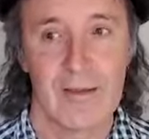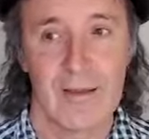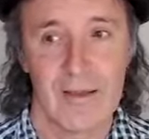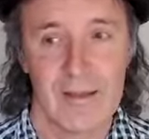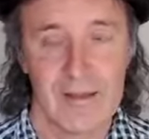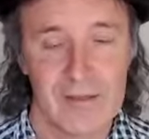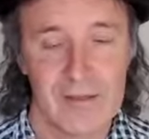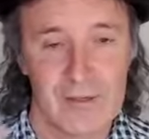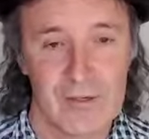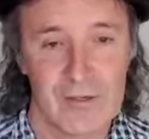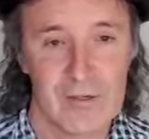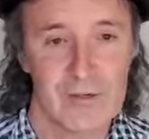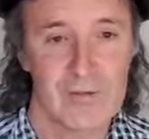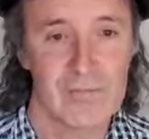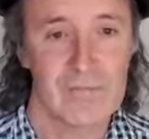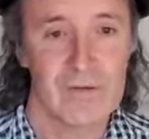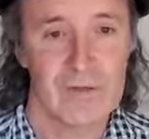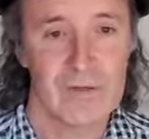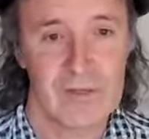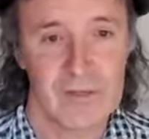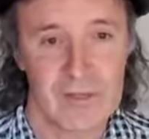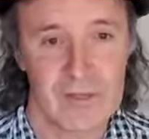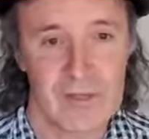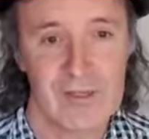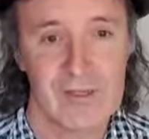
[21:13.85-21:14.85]
and
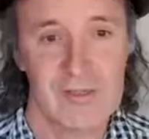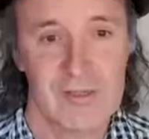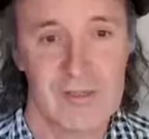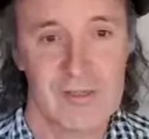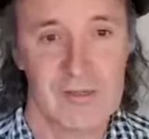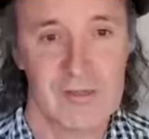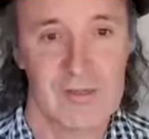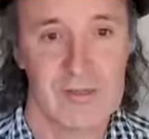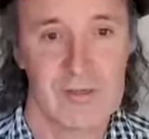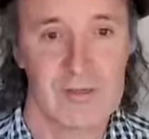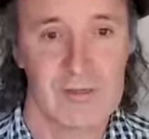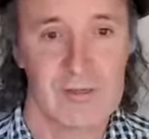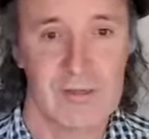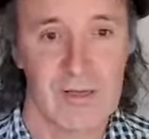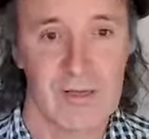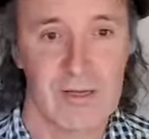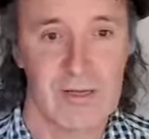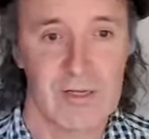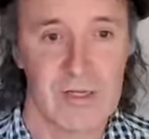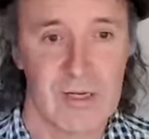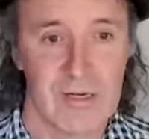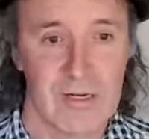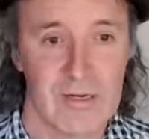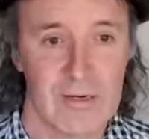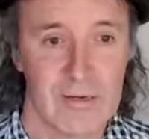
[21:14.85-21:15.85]
serving Jesus's
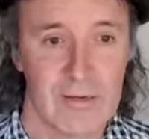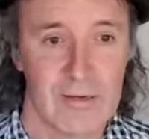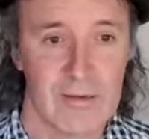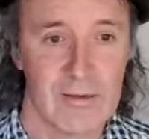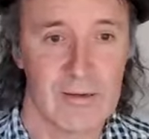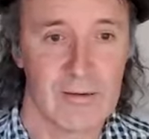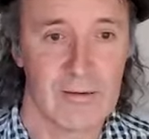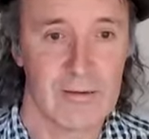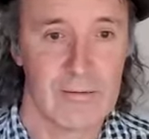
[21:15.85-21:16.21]
agenda.